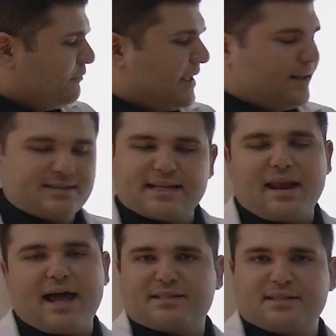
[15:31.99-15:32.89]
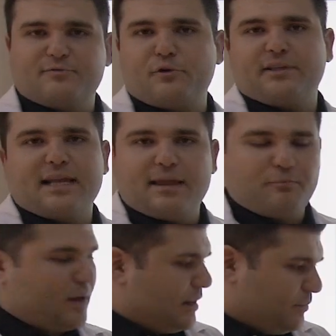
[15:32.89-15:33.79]
wheels and axles for the
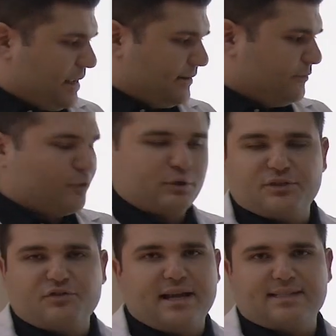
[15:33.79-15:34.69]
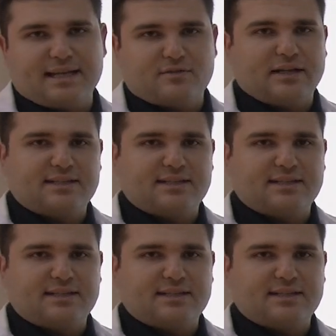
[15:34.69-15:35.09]
light bulb and for the trains as well.